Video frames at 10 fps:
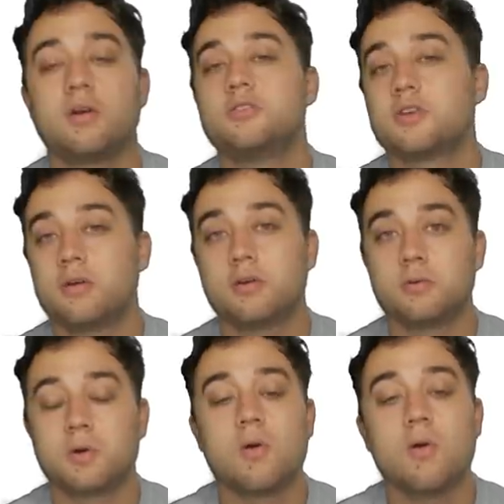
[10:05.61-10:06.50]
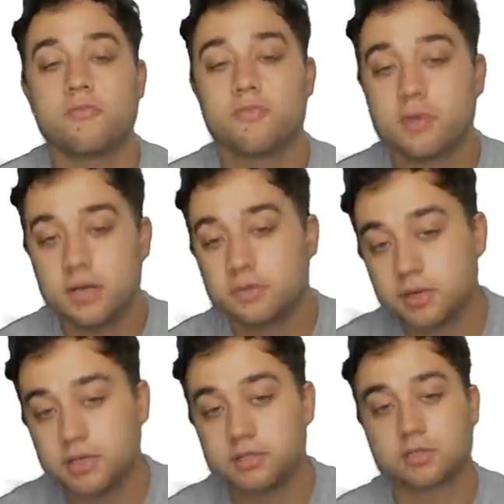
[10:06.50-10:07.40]
you can always go to Google free
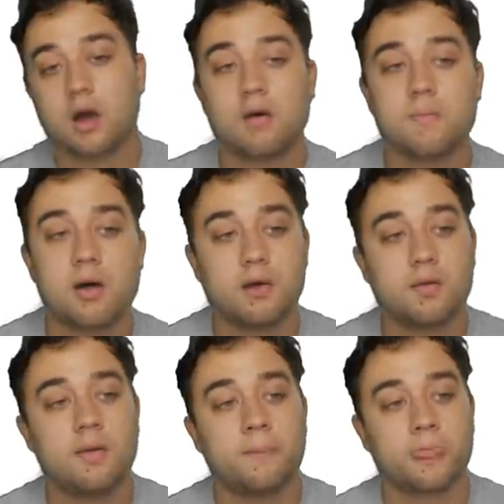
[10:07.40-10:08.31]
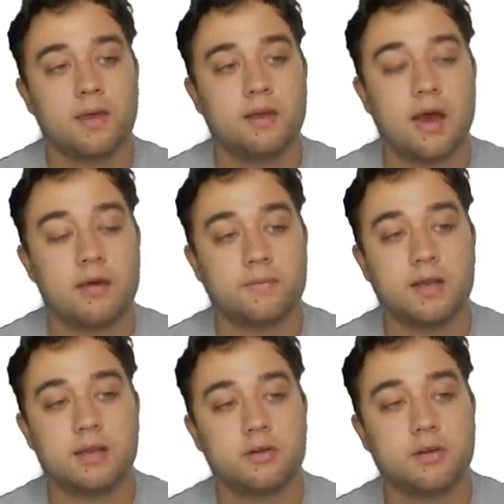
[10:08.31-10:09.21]
3D skull model,
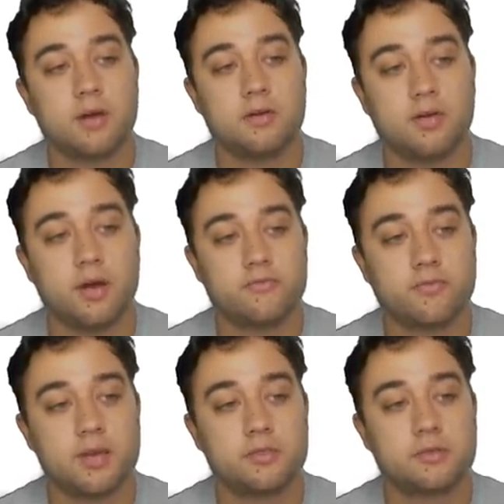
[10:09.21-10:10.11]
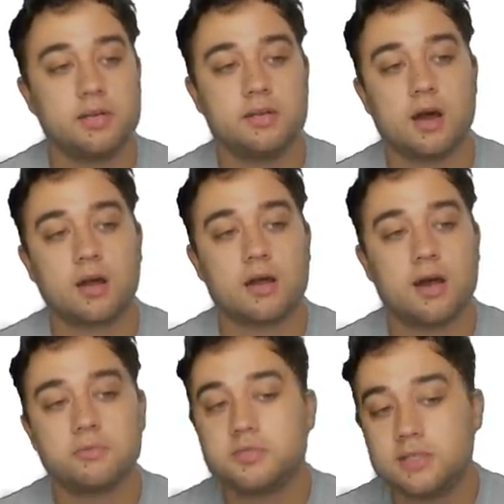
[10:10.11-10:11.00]
and here you go. You got
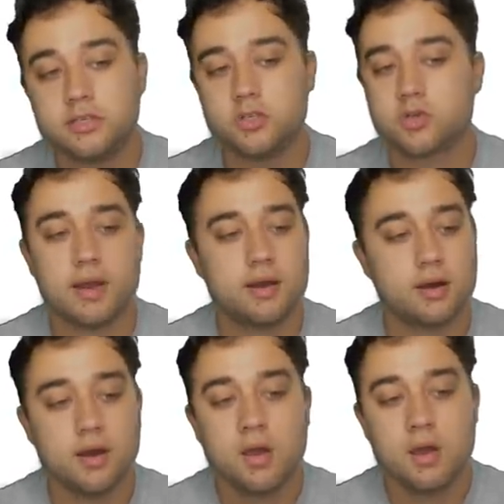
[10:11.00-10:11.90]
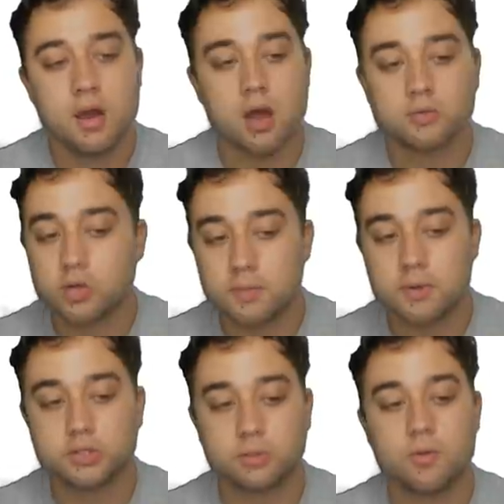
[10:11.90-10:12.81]
free3d.com, CG Trader,
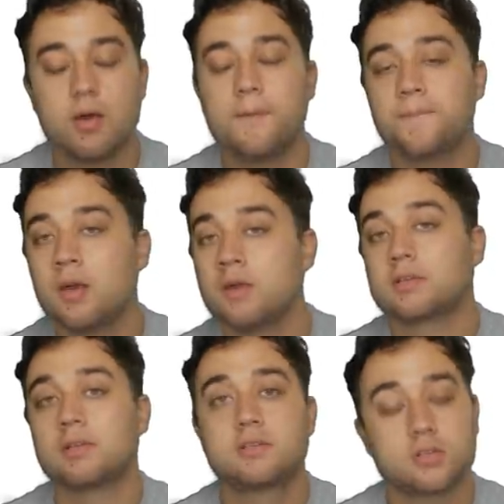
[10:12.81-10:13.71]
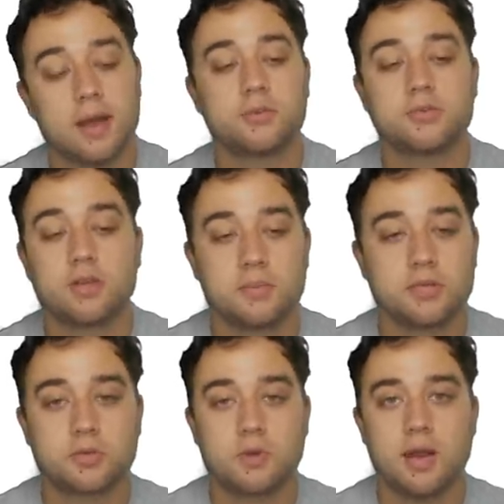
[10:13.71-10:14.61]
Turbo Squid. So let's try out
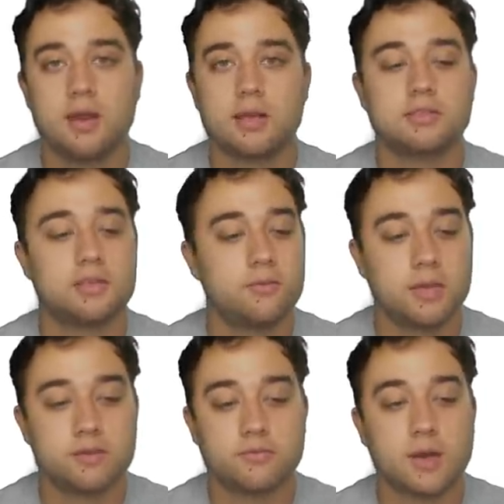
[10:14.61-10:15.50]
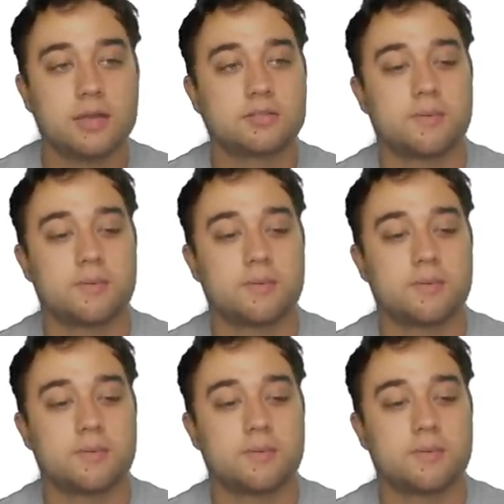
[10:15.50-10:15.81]
Turbo Squid and see if we can find